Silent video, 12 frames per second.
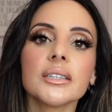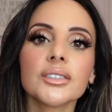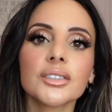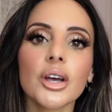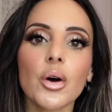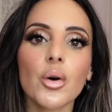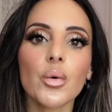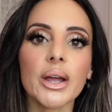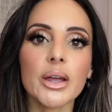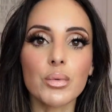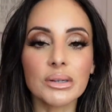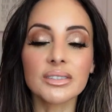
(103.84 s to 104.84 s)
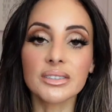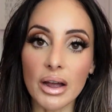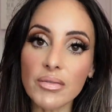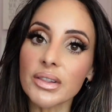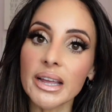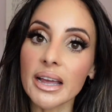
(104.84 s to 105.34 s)
so it was
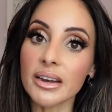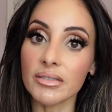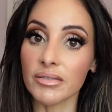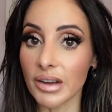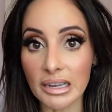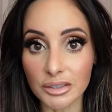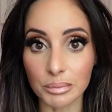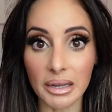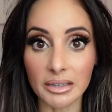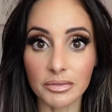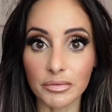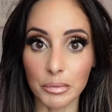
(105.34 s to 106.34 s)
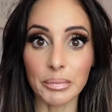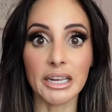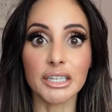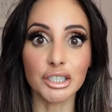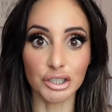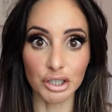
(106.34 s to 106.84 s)
definitely an investment for me
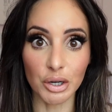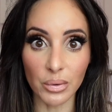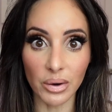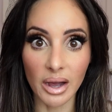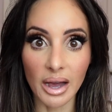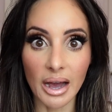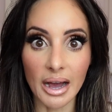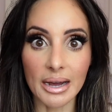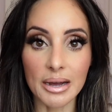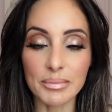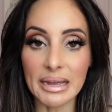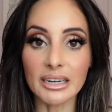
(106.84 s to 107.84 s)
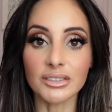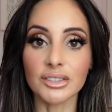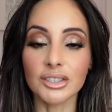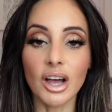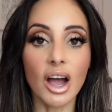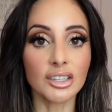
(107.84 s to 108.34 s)
to do. It is
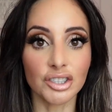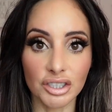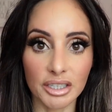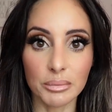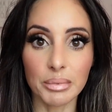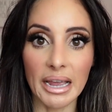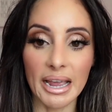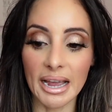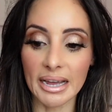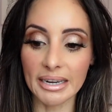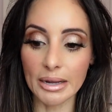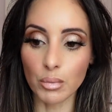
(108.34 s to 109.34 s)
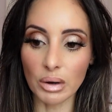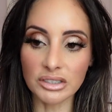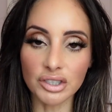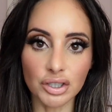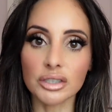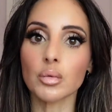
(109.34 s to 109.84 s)
not cheap, and it
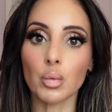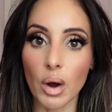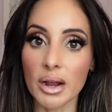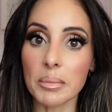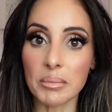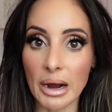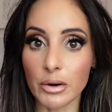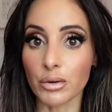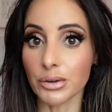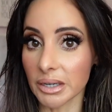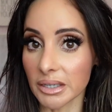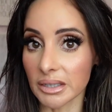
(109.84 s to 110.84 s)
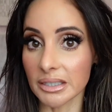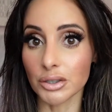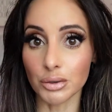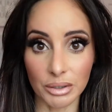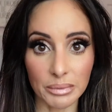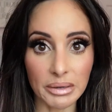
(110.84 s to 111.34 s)
wasn't just one microneedling
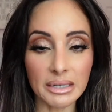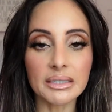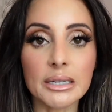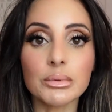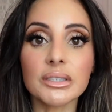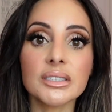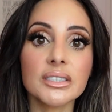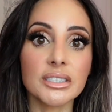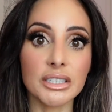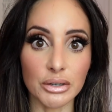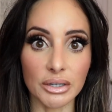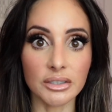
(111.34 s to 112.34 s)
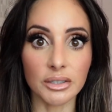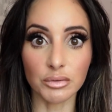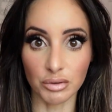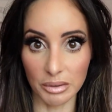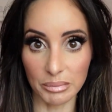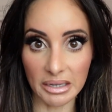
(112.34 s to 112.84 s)
treatment. It was a series of
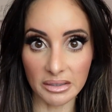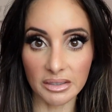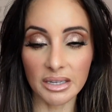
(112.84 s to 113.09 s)
treatments.